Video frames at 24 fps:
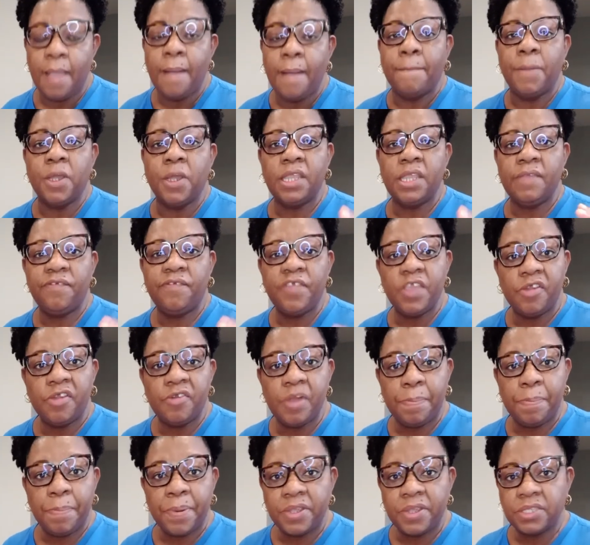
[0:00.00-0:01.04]
but if you're
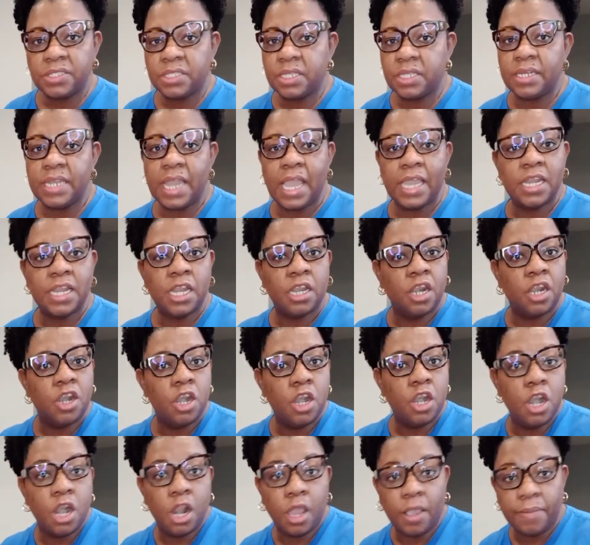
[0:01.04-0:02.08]
a person that
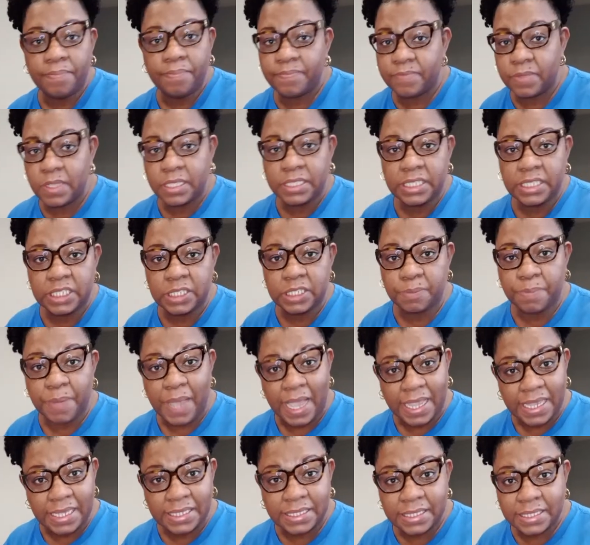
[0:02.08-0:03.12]
love the
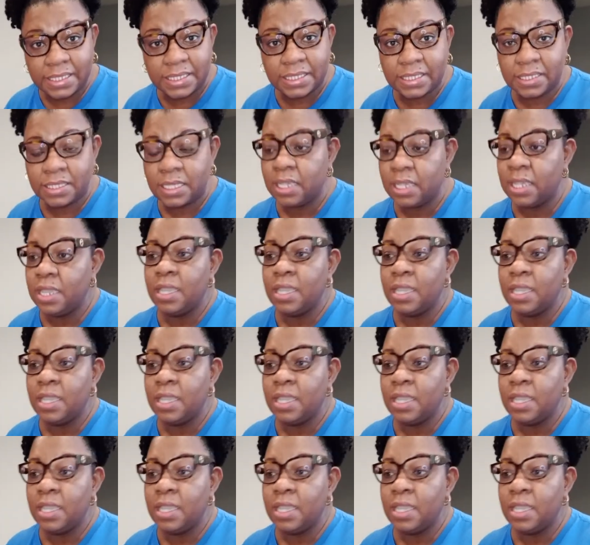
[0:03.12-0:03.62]
spice,